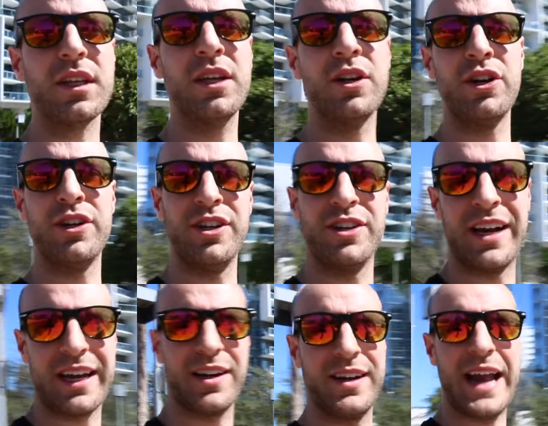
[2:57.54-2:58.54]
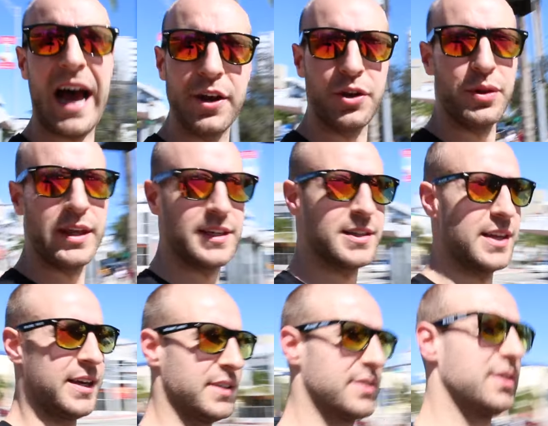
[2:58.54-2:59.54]
You know, you're, you're not gonna not do these
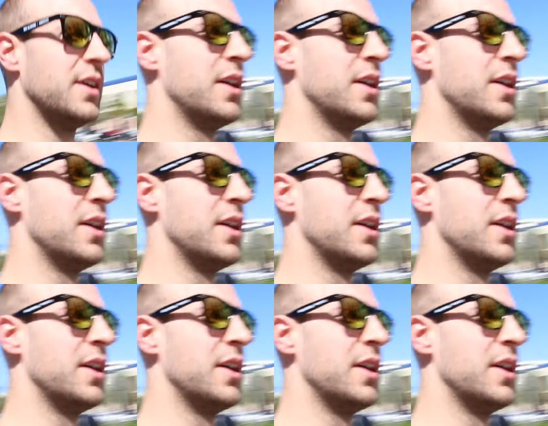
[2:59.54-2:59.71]
things.